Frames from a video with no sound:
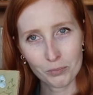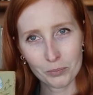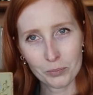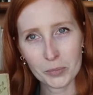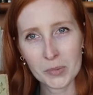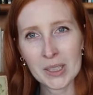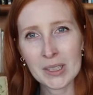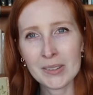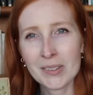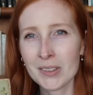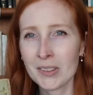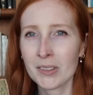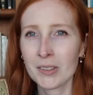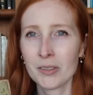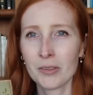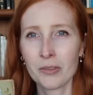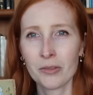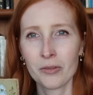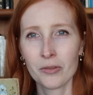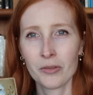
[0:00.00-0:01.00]
This is
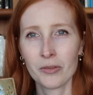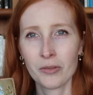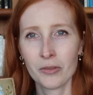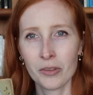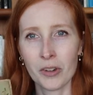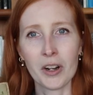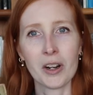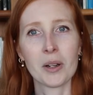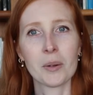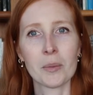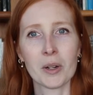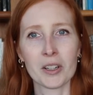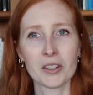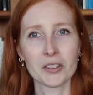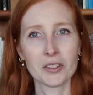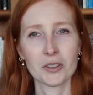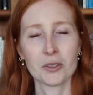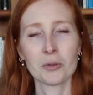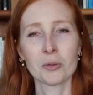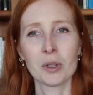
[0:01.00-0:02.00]
very
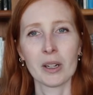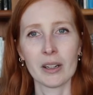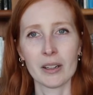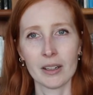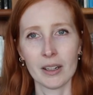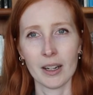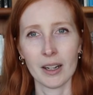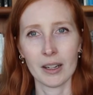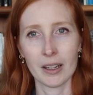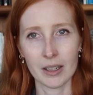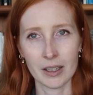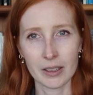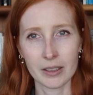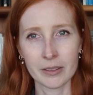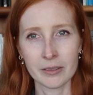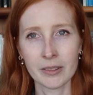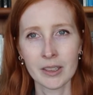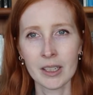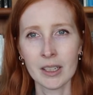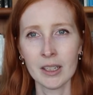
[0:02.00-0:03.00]
much where I
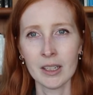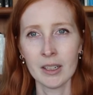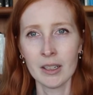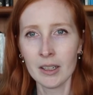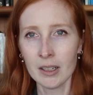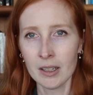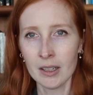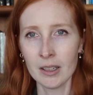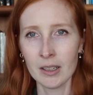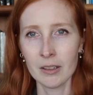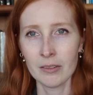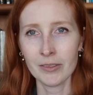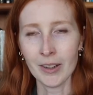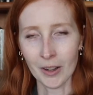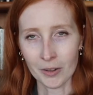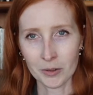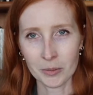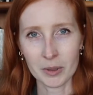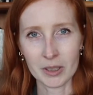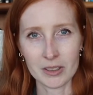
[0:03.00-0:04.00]

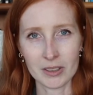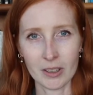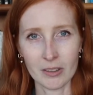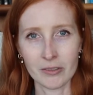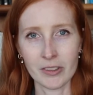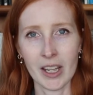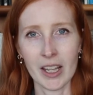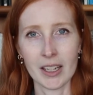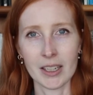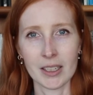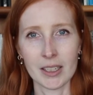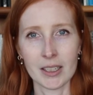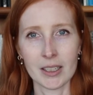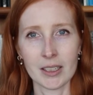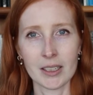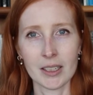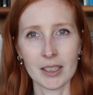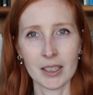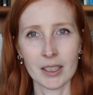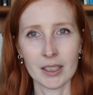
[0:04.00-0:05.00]
found myself
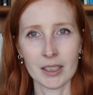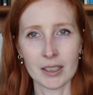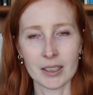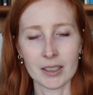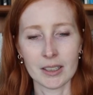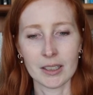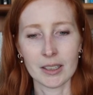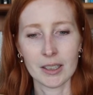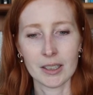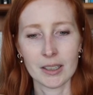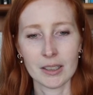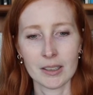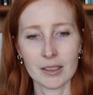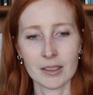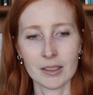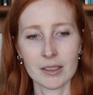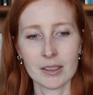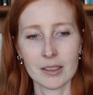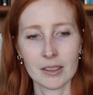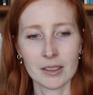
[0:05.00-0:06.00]
headed in,
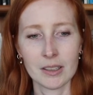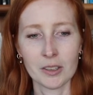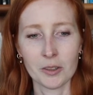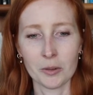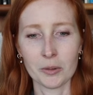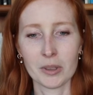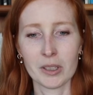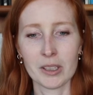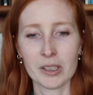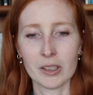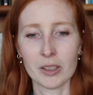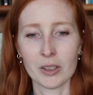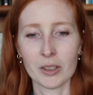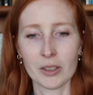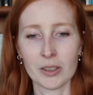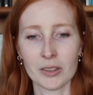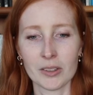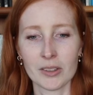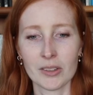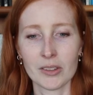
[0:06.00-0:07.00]
the
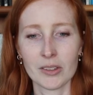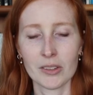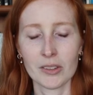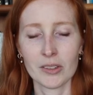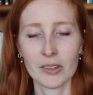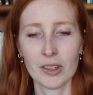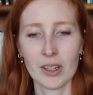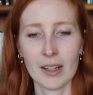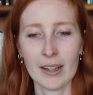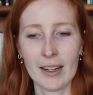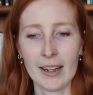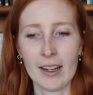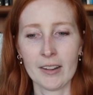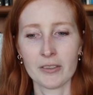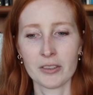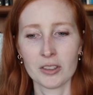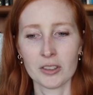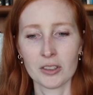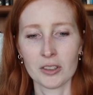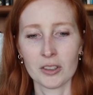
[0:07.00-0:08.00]
years
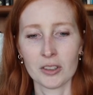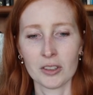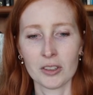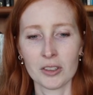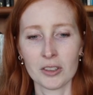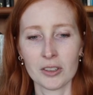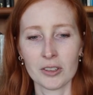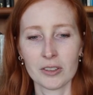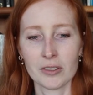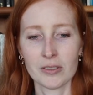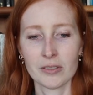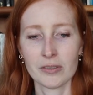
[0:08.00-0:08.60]
after